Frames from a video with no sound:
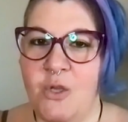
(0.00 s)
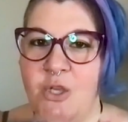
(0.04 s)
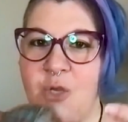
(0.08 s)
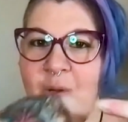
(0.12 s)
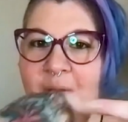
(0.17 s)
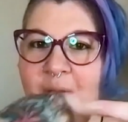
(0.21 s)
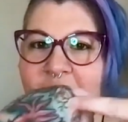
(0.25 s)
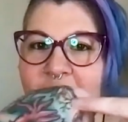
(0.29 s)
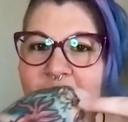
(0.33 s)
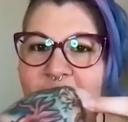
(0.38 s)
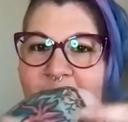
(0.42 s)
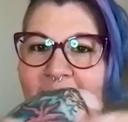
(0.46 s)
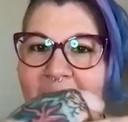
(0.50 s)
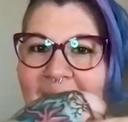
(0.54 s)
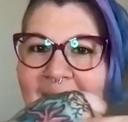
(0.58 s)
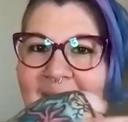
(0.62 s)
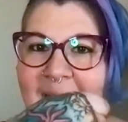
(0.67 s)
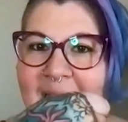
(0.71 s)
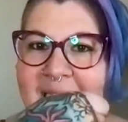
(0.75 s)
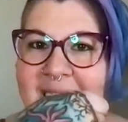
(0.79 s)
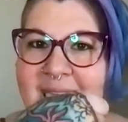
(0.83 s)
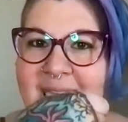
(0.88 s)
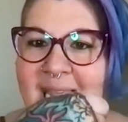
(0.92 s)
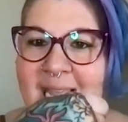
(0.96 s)
Oh, you have a
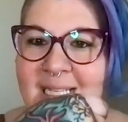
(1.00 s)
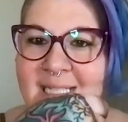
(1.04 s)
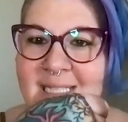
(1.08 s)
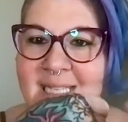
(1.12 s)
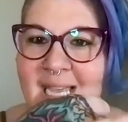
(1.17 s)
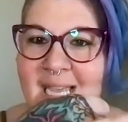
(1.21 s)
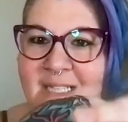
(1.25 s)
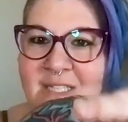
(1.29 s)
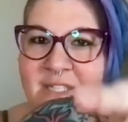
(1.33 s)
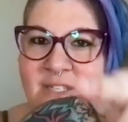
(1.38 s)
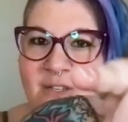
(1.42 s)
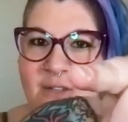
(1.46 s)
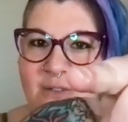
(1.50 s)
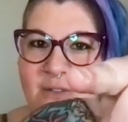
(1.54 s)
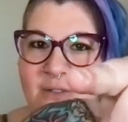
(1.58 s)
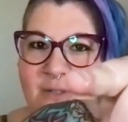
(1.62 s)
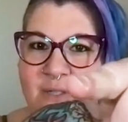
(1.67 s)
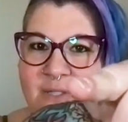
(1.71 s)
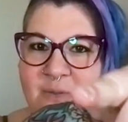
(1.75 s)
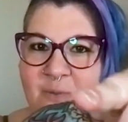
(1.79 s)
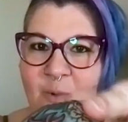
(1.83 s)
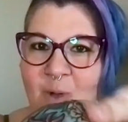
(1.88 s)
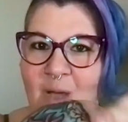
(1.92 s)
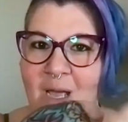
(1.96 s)
badass hand tattoo
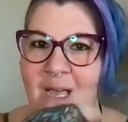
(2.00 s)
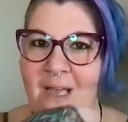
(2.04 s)
as